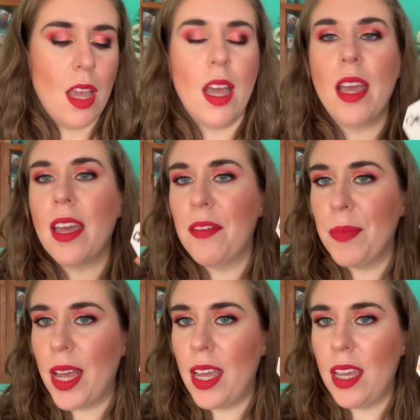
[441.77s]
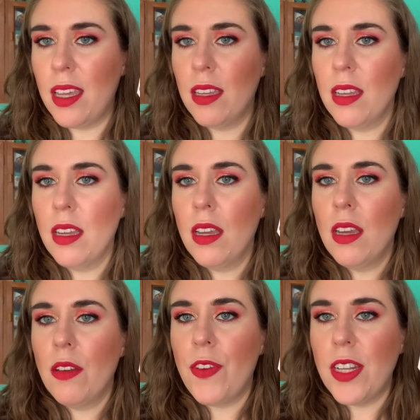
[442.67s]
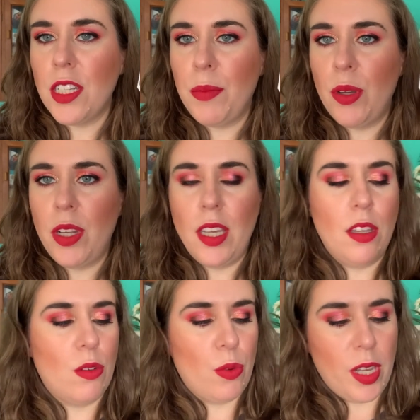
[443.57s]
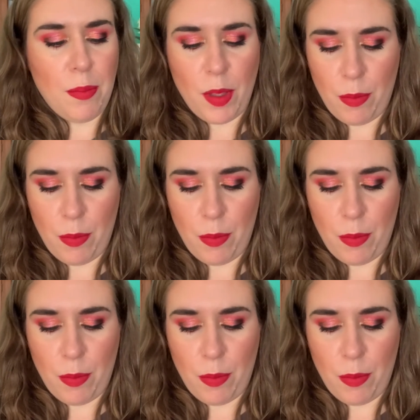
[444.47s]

I have my Fenty Beauty Cream